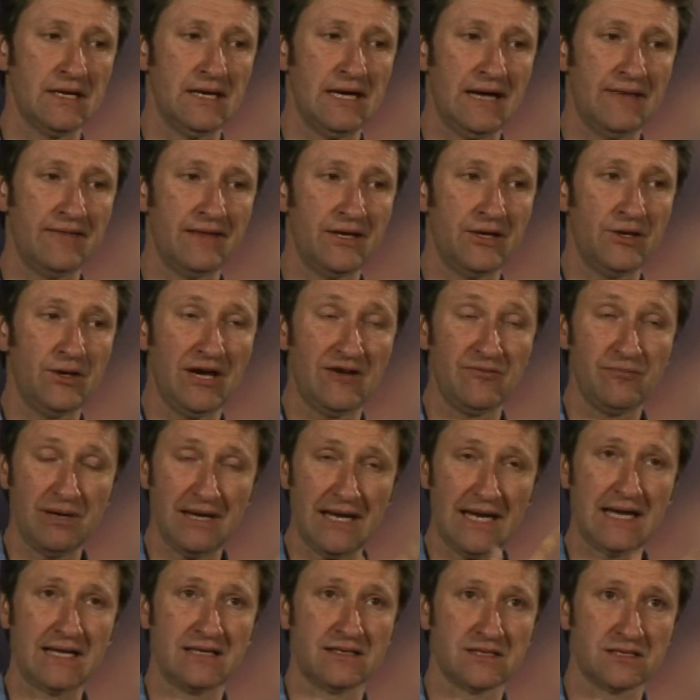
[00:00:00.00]
And then you have
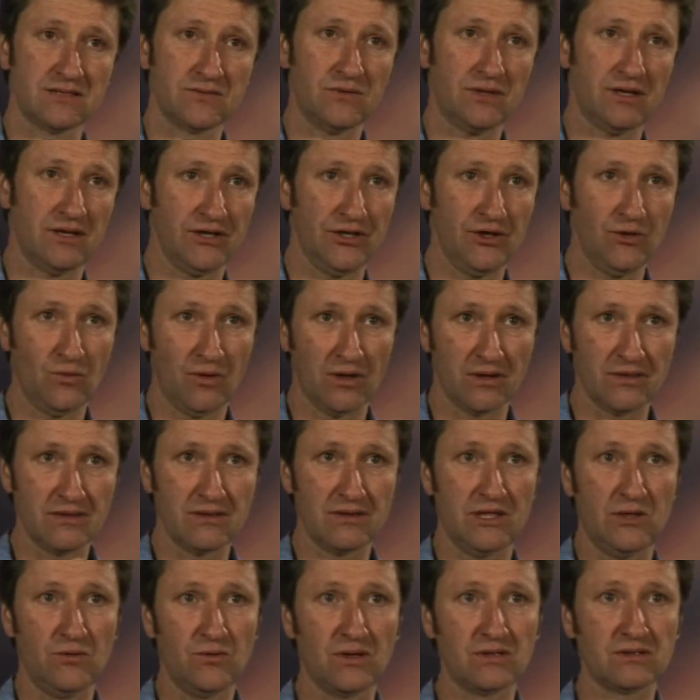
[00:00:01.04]
plans as well. You
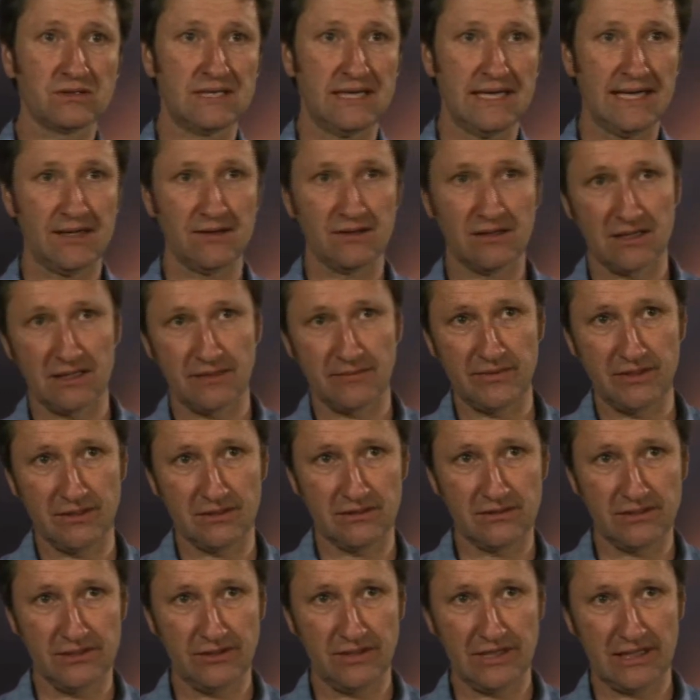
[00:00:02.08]
want an outcome.
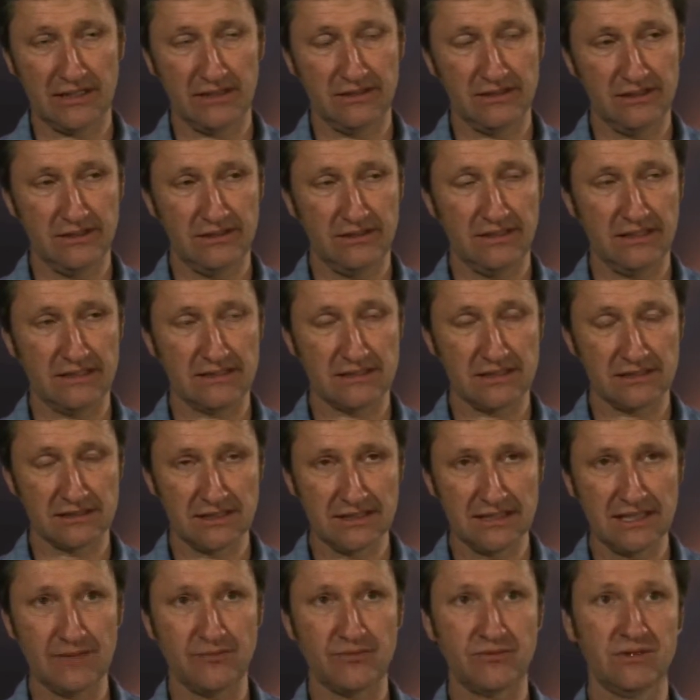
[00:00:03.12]
It's a
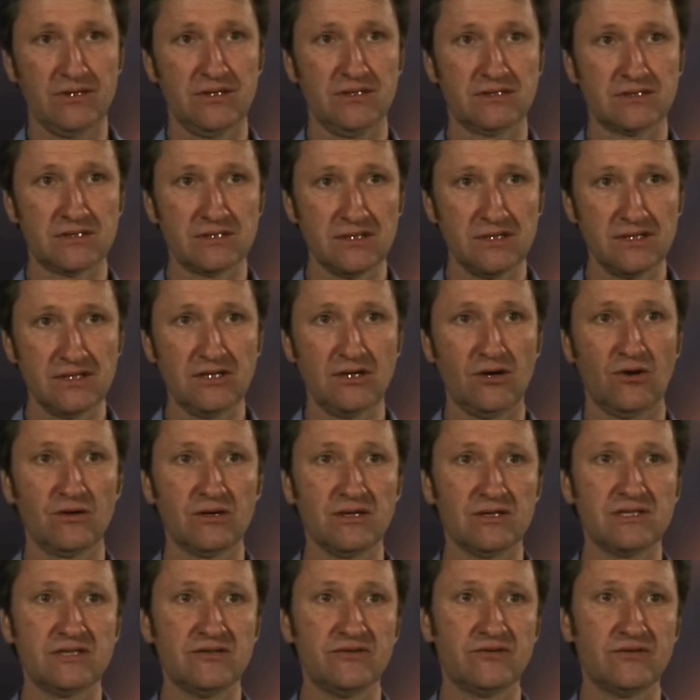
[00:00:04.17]
deliberate
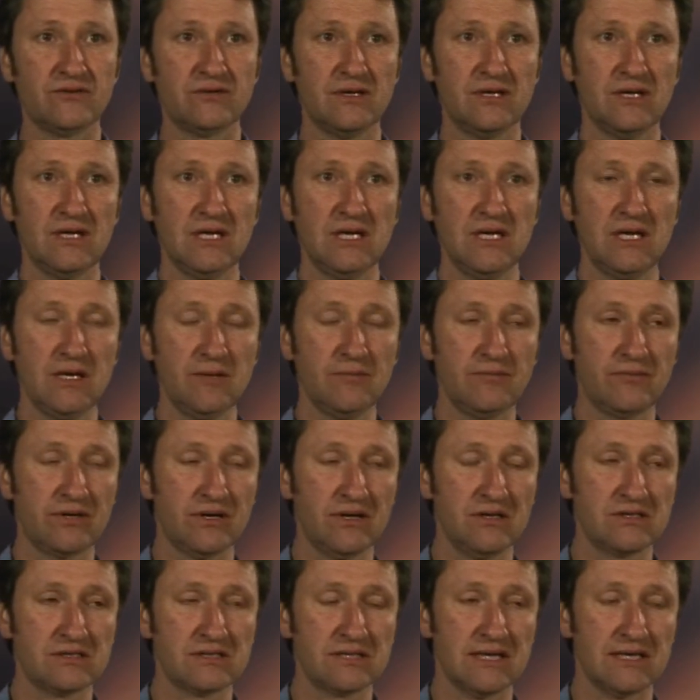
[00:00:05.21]
cognitive
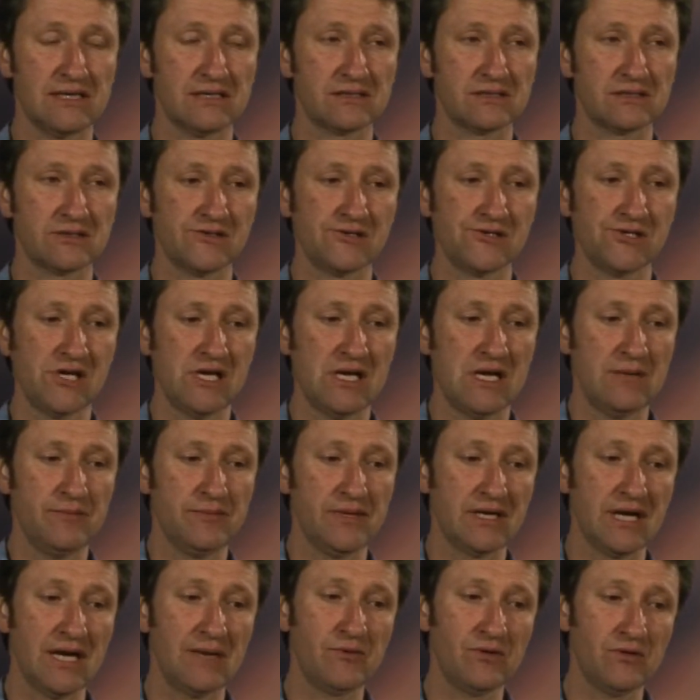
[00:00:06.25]
process.
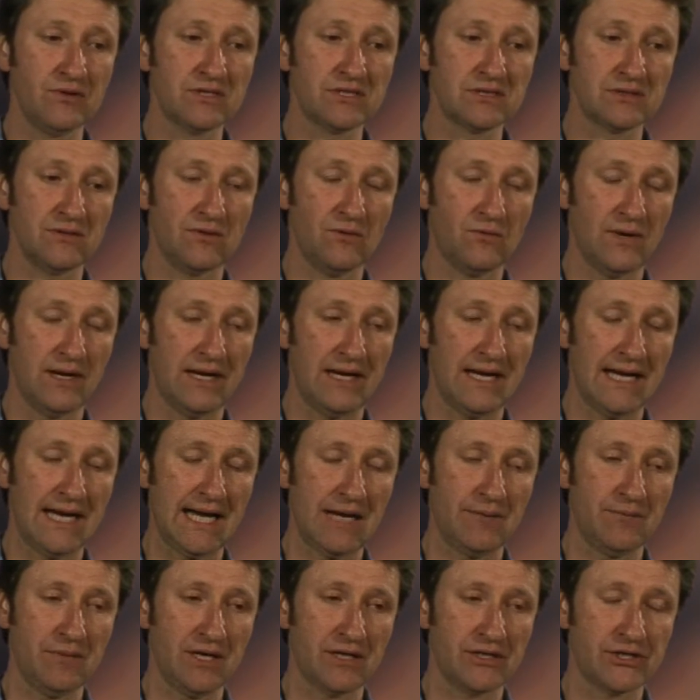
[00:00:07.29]
But I'm also aware
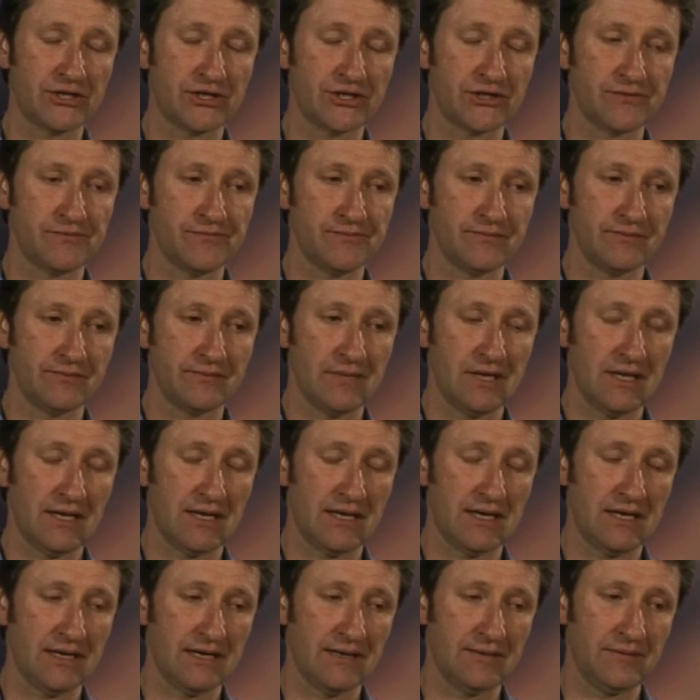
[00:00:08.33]
how much
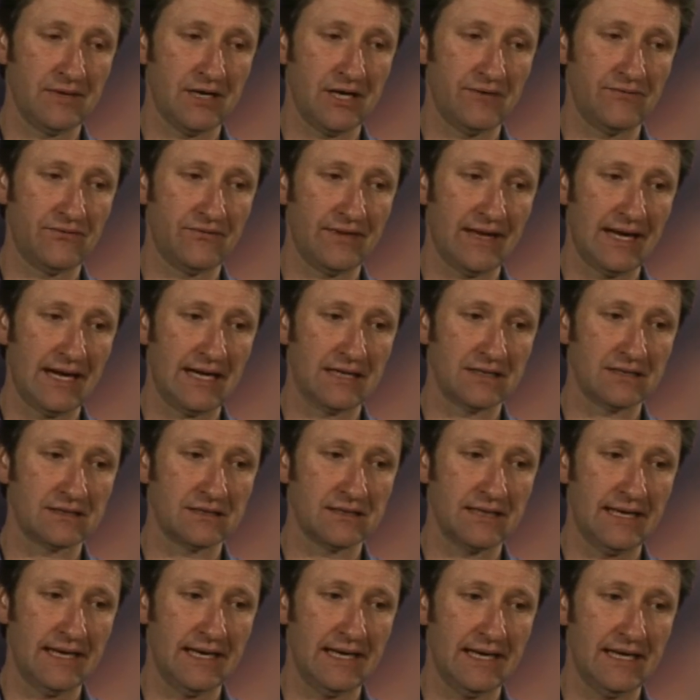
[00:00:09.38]
of that
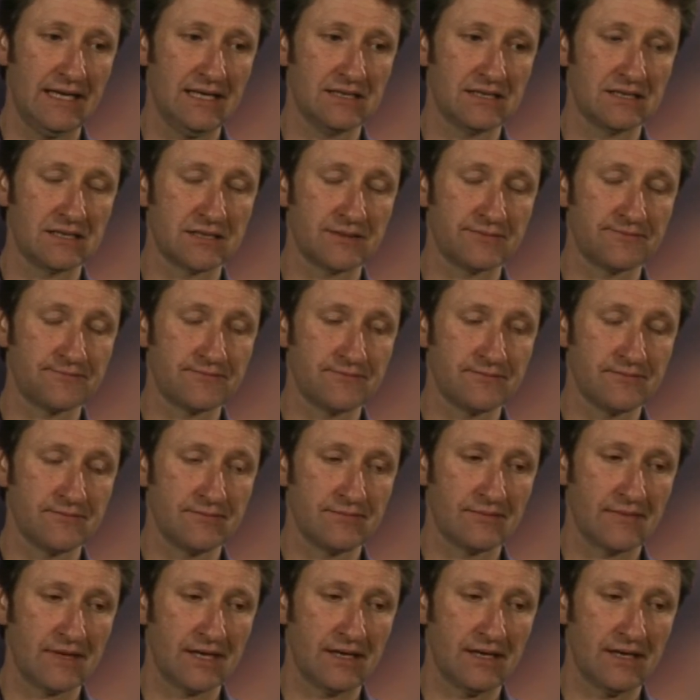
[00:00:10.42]
is
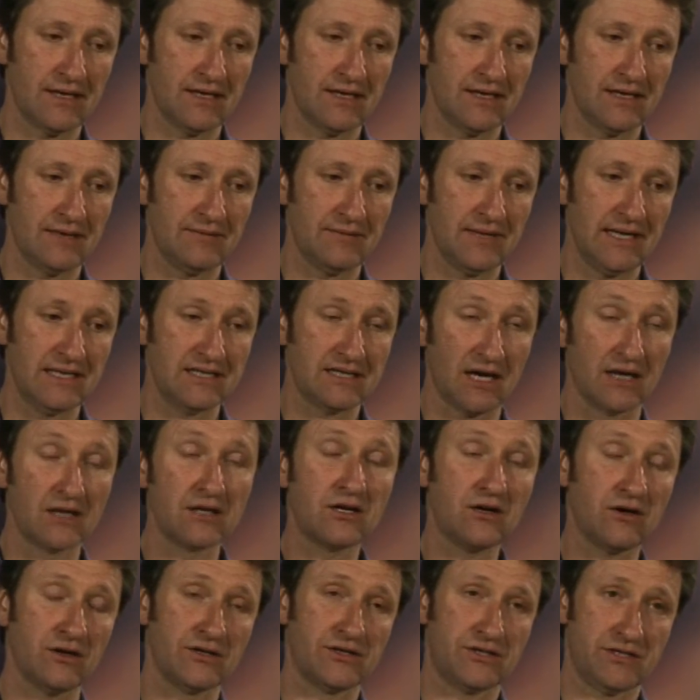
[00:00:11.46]

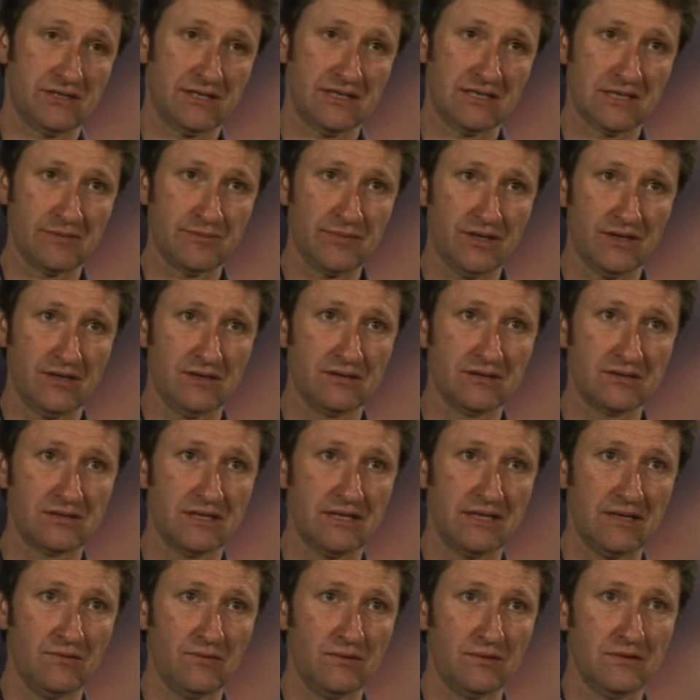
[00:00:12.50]
unconscious, I suppose,
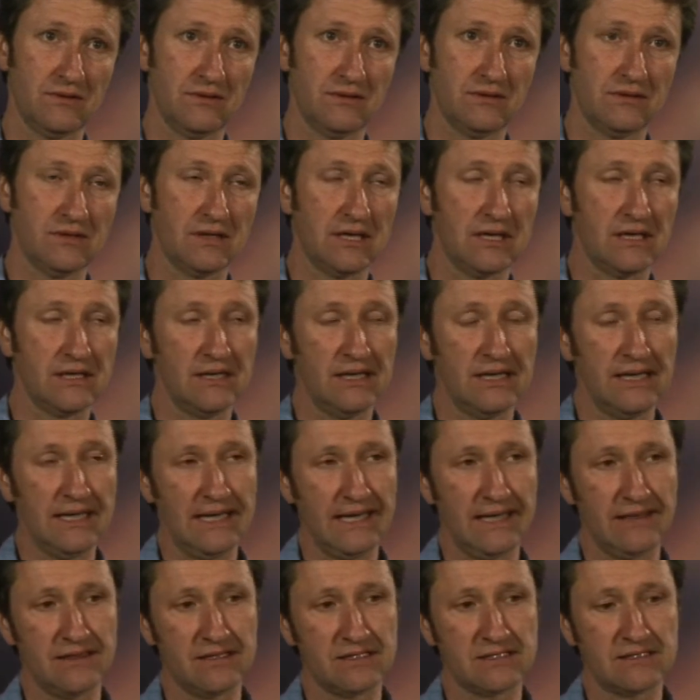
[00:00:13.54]

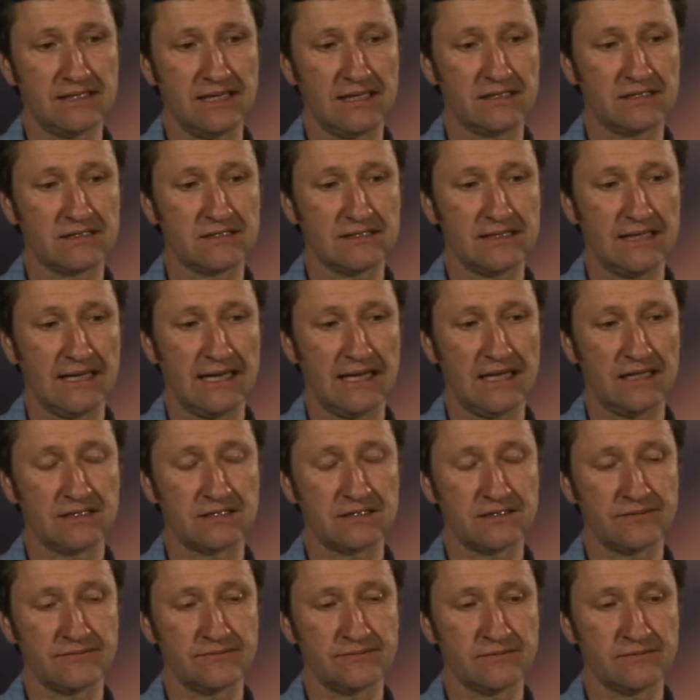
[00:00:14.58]
in the sense that